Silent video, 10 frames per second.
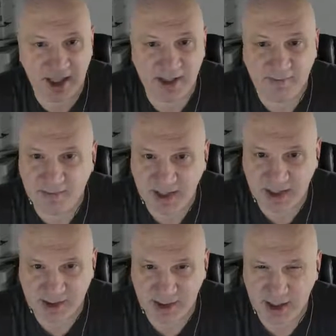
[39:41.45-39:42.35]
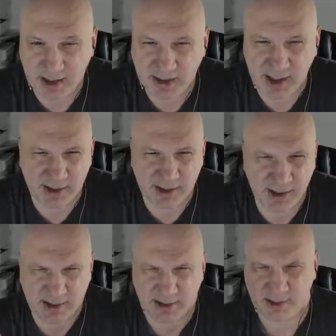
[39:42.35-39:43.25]
even if that's the case, again,
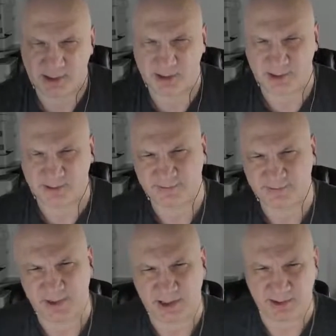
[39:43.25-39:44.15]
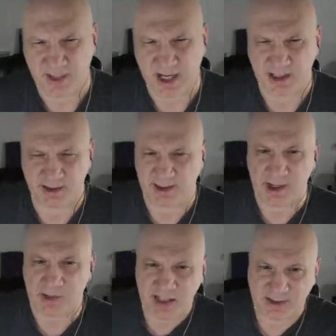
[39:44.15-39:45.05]
he doesn't deserve, the Mac.
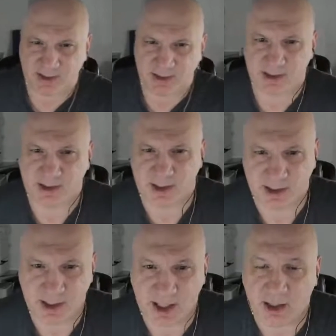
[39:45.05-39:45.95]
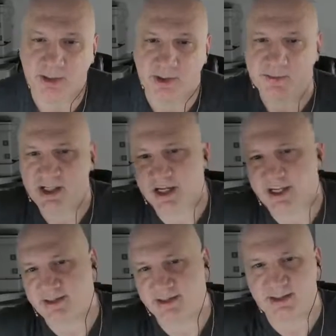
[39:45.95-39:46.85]
That makes although, I mean, I
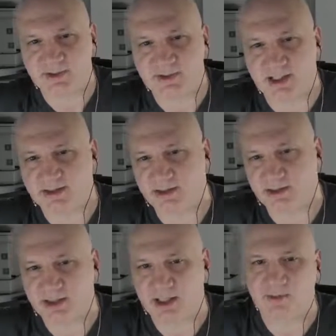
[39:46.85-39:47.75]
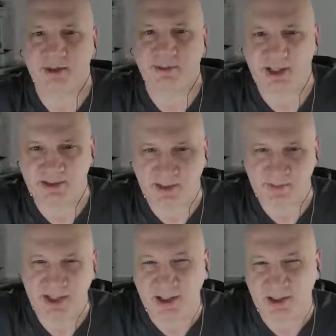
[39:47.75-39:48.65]
guess in some sense you say, well, the buck
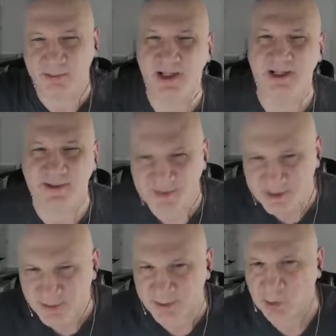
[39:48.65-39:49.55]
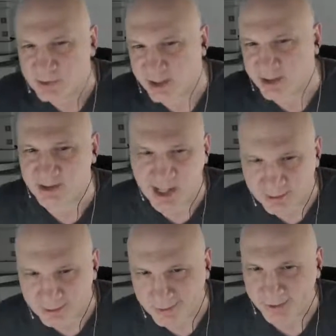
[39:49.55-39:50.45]
stops here. But if he's been mostly on
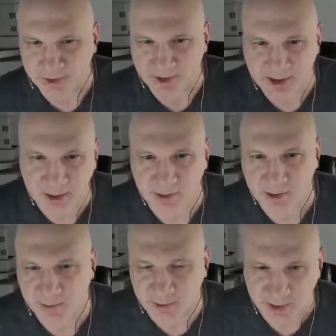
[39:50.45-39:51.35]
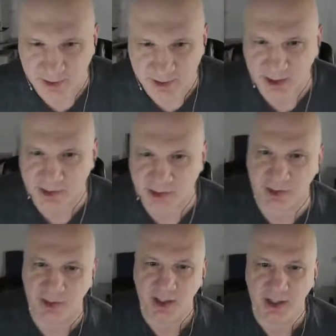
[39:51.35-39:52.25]
sabbatical and or tinkering with
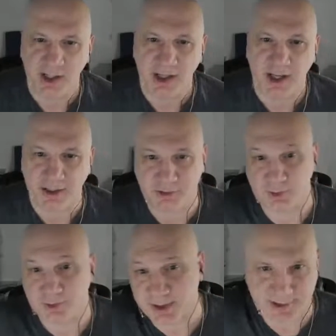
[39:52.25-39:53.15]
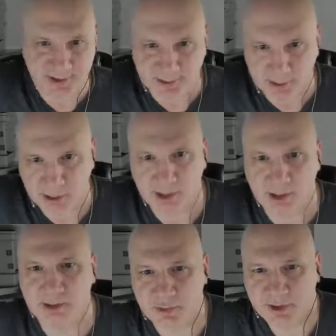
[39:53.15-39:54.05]
architecture and tree
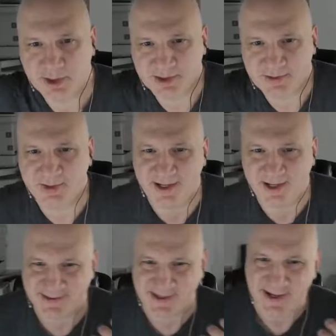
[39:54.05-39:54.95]
displays,